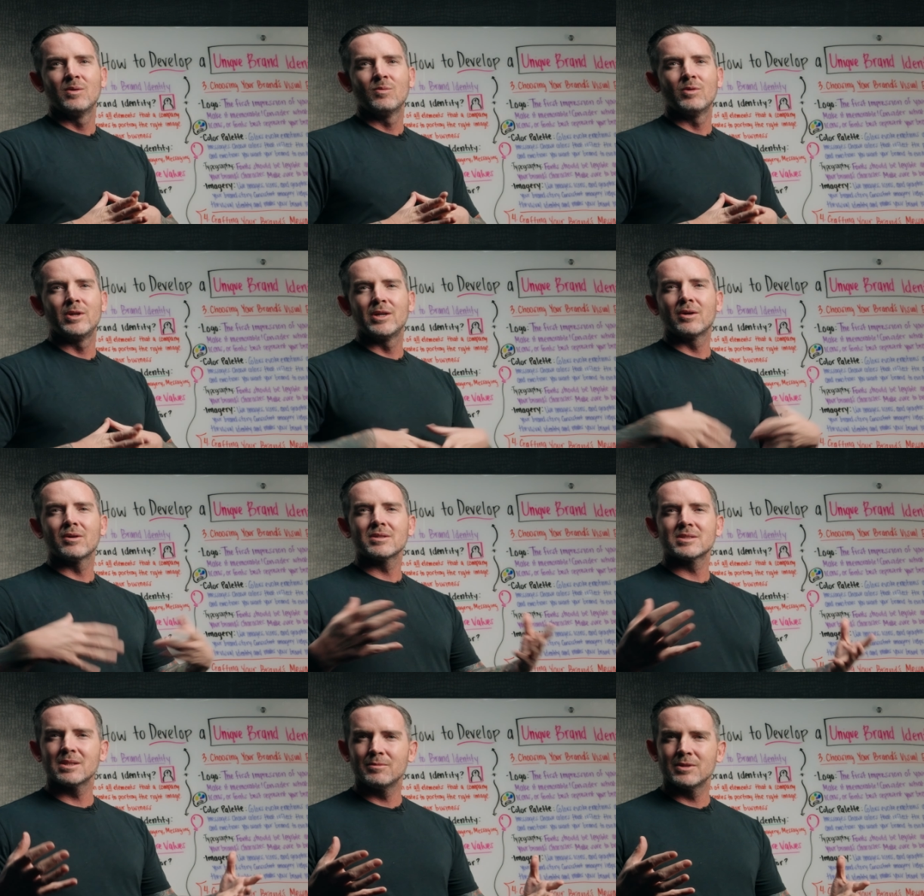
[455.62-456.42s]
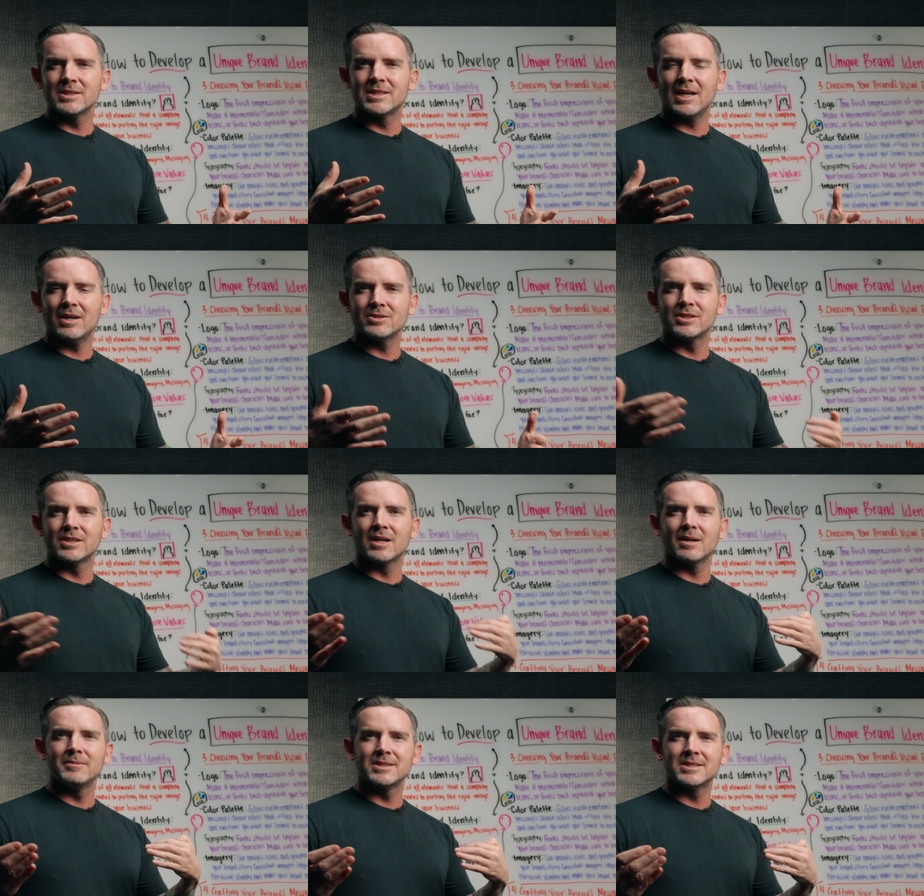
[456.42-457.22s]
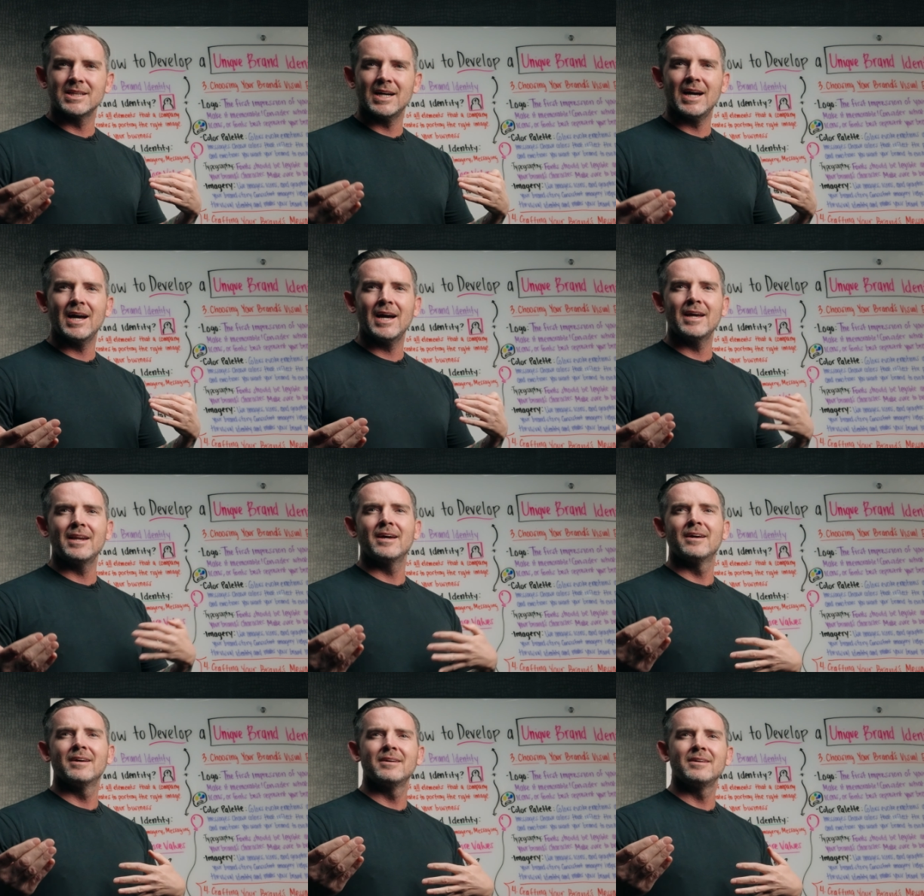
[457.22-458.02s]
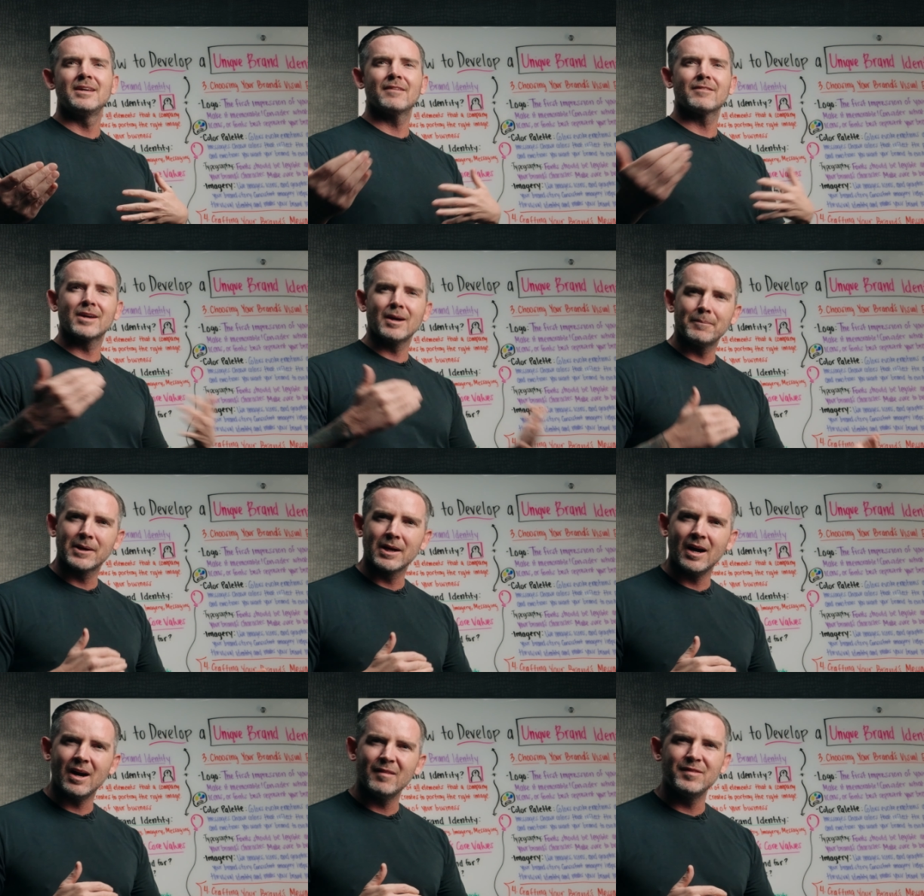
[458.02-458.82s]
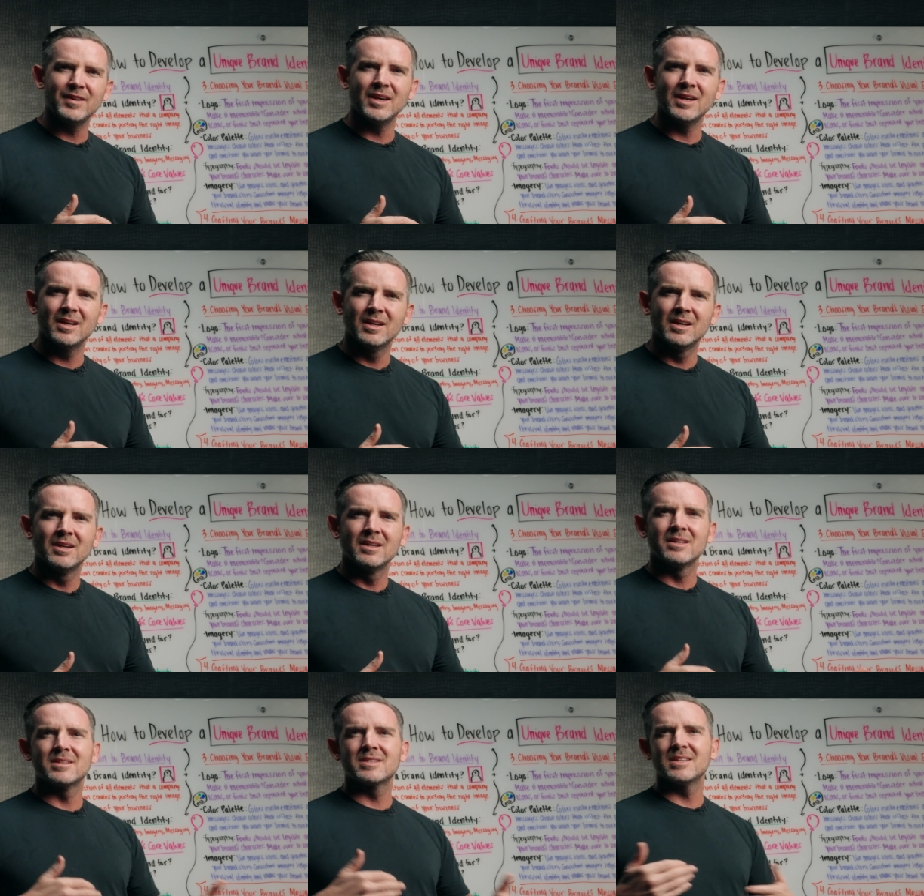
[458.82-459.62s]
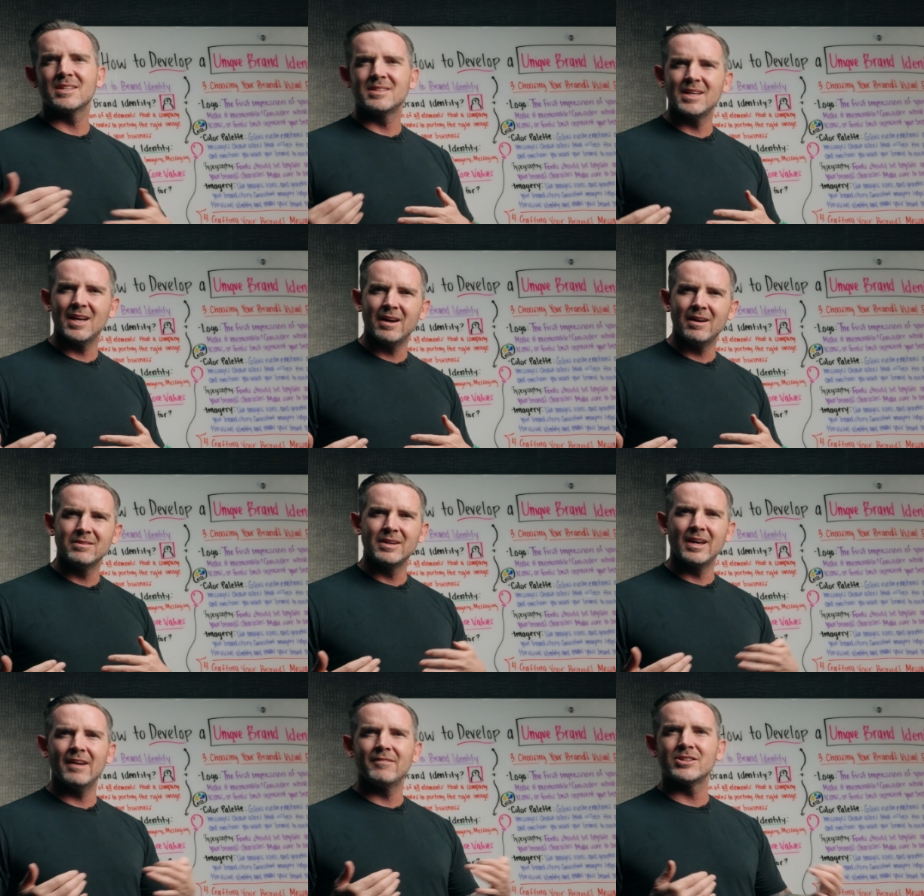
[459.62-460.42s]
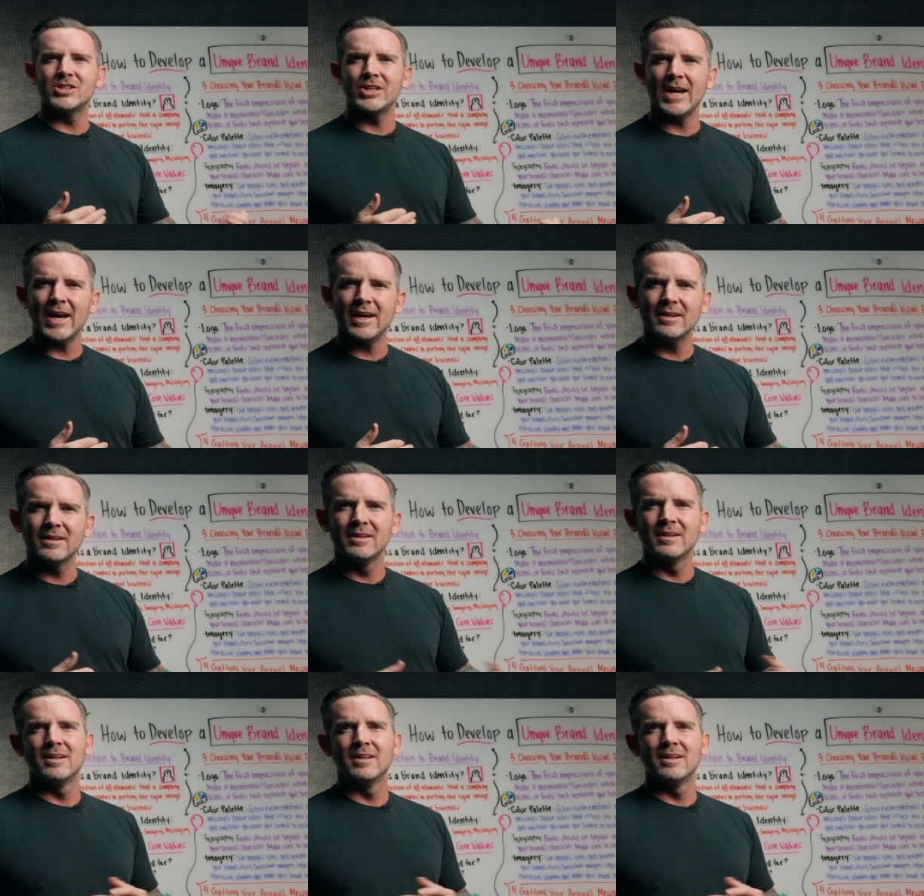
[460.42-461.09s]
when you go to someone's house, you come inside, you have a cup of coffee, you sit down, you have a chat.